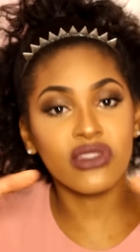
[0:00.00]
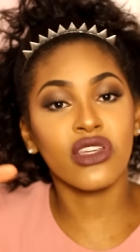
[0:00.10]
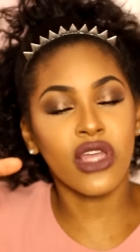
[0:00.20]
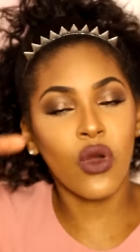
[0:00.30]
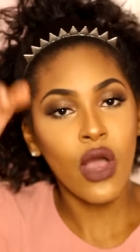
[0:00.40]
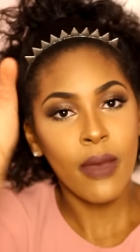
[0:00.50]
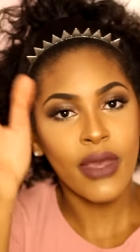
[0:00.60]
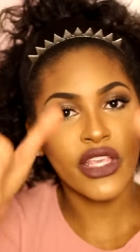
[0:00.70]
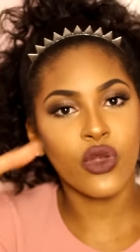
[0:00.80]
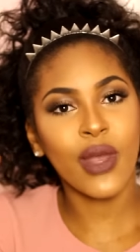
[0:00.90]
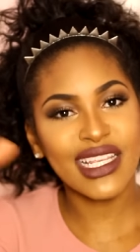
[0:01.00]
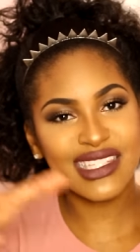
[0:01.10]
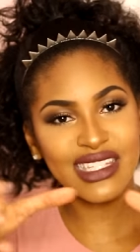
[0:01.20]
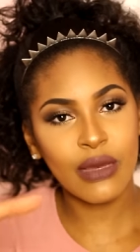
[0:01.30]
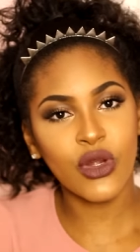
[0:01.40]
you know, make your
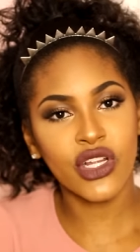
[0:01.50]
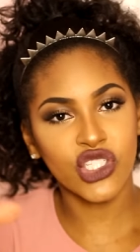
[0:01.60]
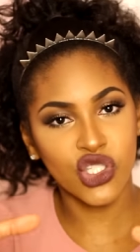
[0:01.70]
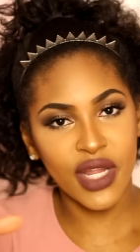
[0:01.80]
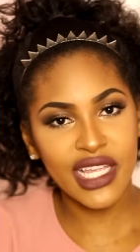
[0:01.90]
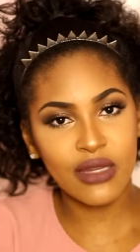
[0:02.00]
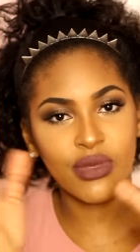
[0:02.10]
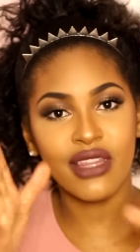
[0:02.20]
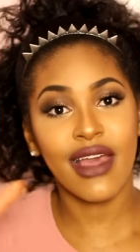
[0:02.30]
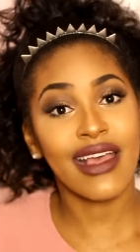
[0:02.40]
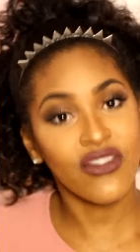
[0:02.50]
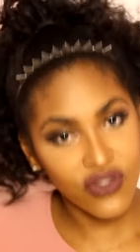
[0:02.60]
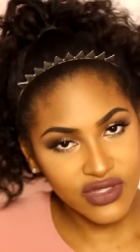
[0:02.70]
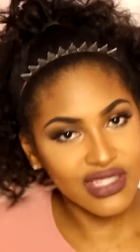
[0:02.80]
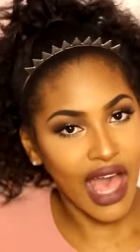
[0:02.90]
waist slimmer and train to be that
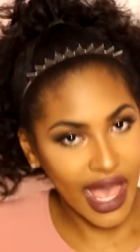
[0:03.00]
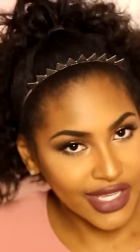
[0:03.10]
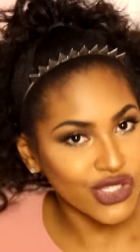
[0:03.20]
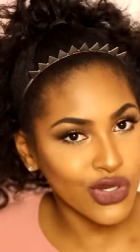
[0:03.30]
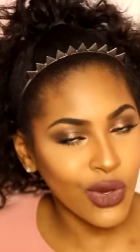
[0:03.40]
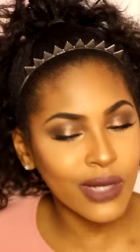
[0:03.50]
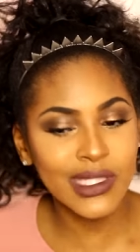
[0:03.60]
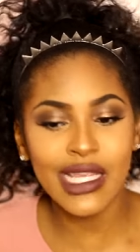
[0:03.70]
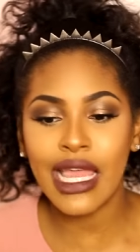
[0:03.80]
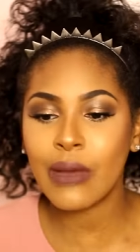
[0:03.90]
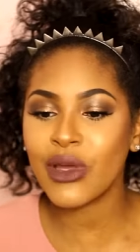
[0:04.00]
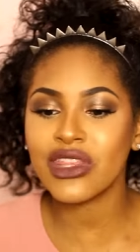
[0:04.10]
size, you know what I'm saying?